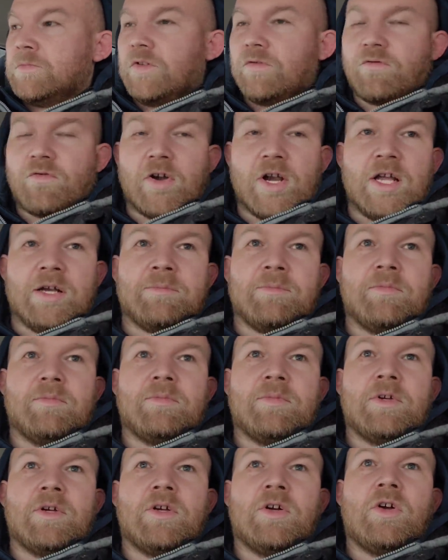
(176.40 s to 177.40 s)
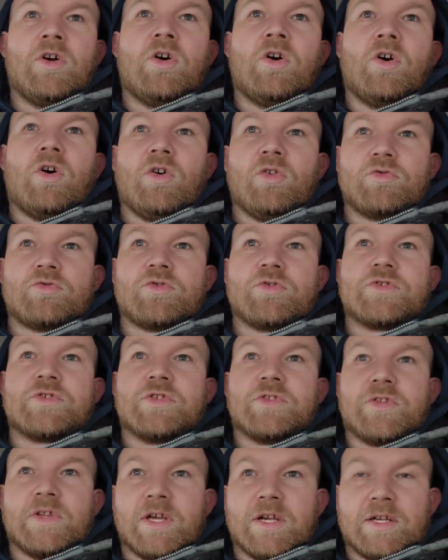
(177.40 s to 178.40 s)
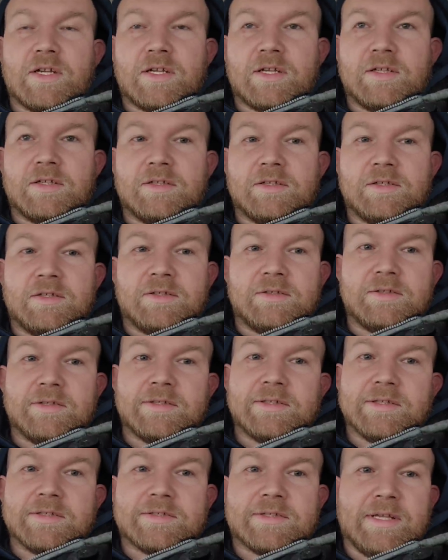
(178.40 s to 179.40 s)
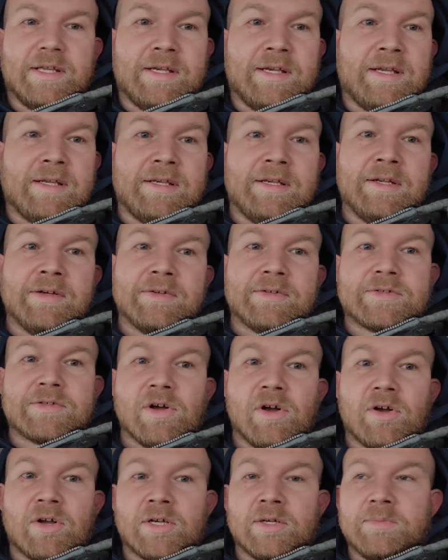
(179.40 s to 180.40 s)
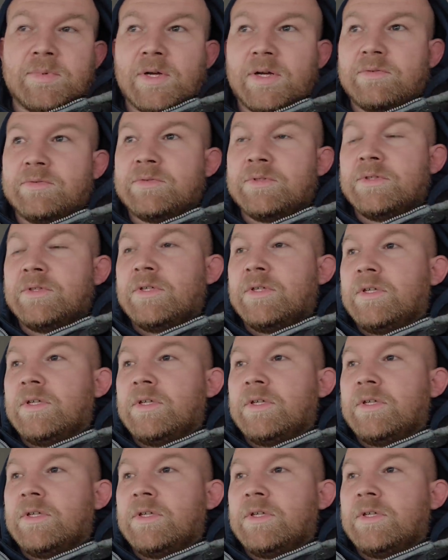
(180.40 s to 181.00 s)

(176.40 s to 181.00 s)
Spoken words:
The Fram Ultra Synthetic that this idiot here is talking about,